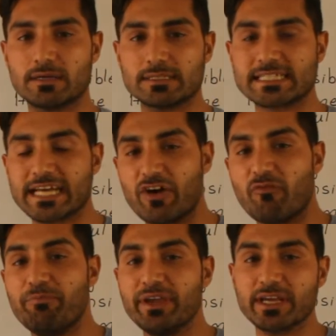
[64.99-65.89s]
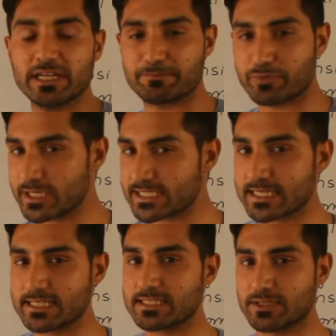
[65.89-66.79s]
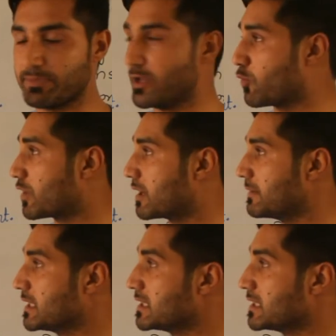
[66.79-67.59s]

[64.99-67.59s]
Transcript: instead of being in the present, to be verb.